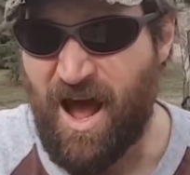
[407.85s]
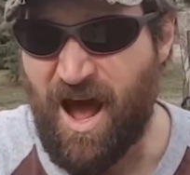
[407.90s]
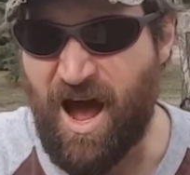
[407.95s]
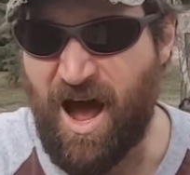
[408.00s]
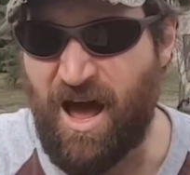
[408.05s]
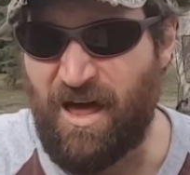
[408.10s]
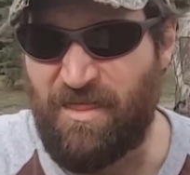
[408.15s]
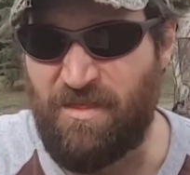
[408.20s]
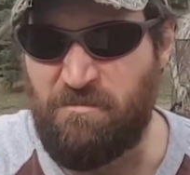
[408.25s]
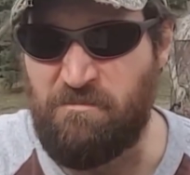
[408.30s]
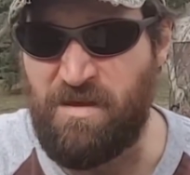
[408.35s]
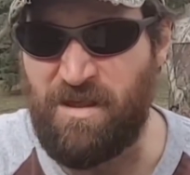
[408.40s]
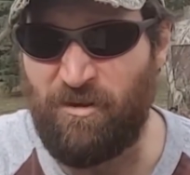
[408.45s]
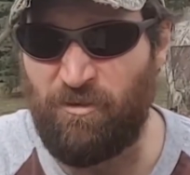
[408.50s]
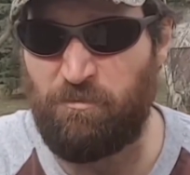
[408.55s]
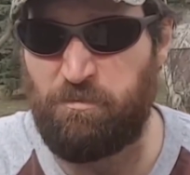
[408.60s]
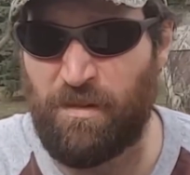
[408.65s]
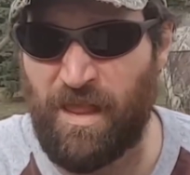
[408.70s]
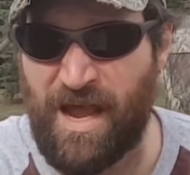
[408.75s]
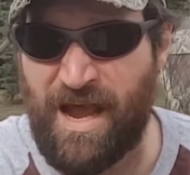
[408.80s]
The
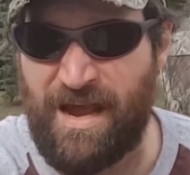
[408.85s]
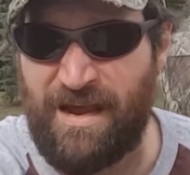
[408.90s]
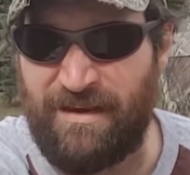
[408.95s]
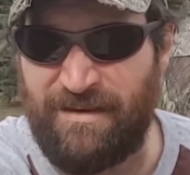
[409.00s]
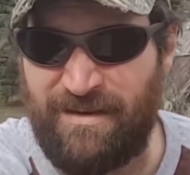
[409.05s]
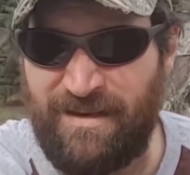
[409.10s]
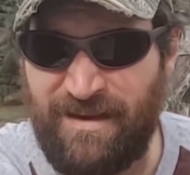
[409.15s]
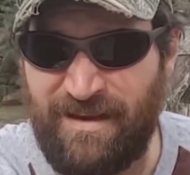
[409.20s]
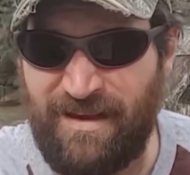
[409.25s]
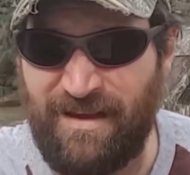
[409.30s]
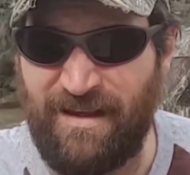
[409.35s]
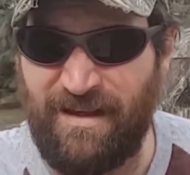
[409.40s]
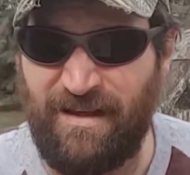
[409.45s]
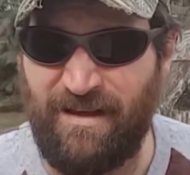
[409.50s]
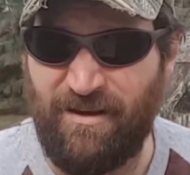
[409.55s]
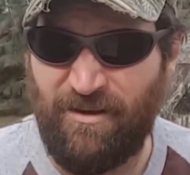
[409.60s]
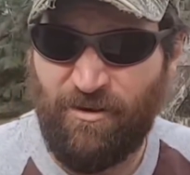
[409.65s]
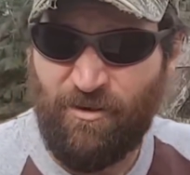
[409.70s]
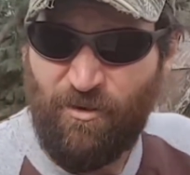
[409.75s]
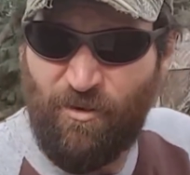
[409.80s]
middle blind
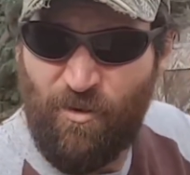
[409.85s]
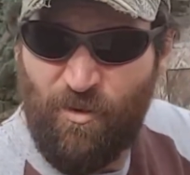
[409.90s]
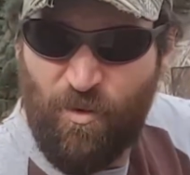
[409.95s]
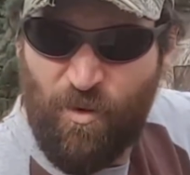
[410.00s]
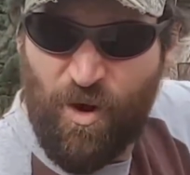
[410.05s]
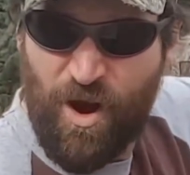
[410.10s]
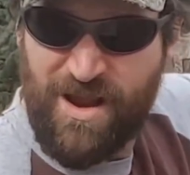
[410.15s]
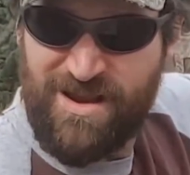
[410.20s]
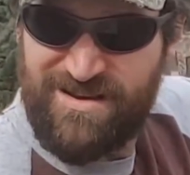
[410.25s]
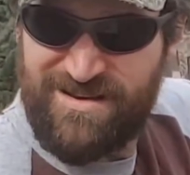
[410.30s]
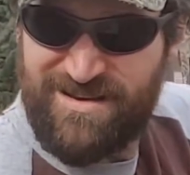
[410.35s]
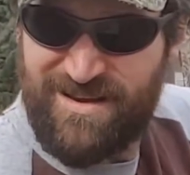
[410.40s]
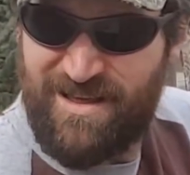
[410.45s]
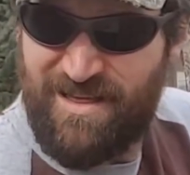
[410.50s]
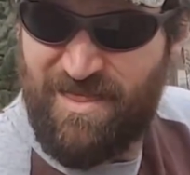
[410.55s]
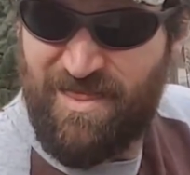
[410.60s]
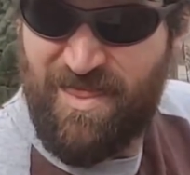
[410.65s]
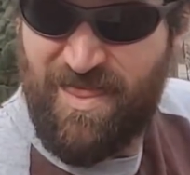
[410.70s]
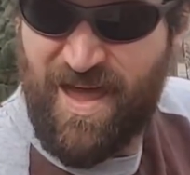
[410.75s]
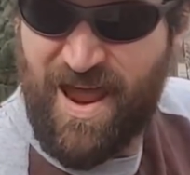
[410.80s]
right
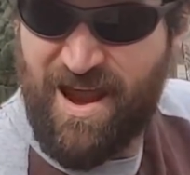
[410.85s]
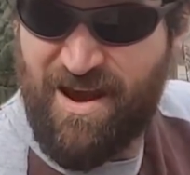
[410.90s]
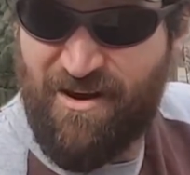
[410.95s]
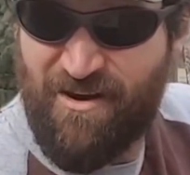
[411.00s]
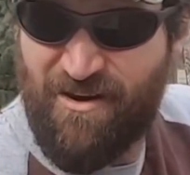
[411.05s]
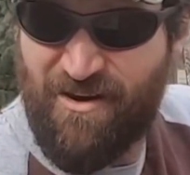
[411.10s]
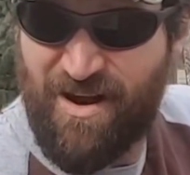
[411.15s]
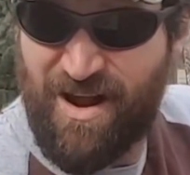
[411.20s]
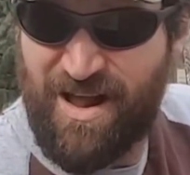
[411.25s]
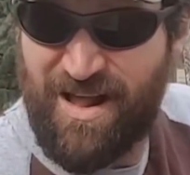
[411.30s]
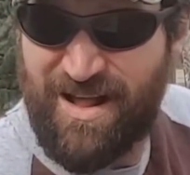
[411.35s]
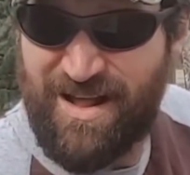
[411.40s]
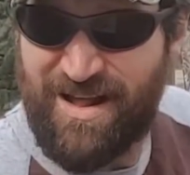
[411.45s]
there